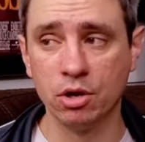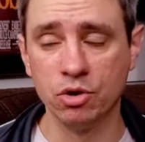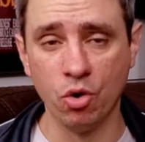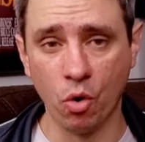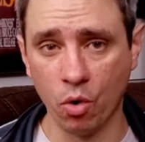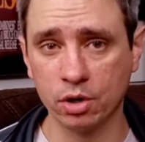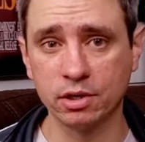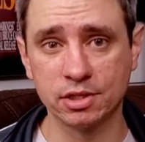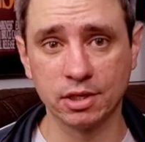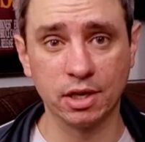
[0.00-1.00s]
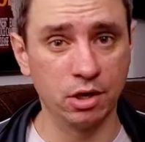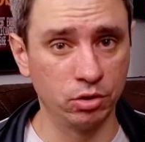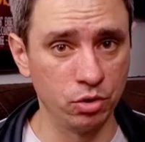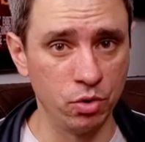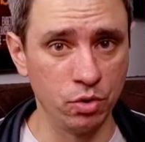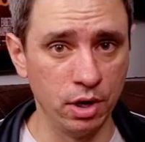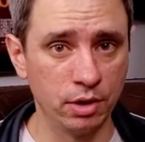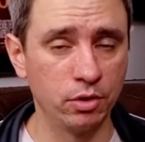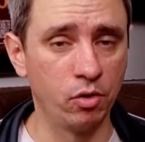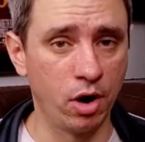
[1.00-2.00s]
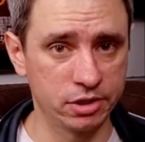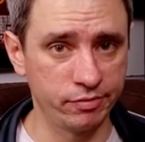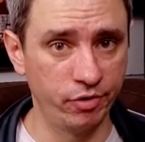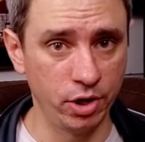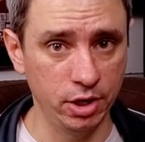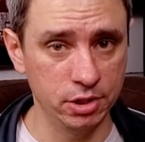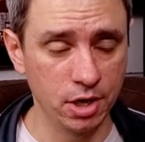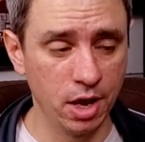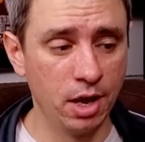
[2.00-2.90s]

nor does it include the lost footage.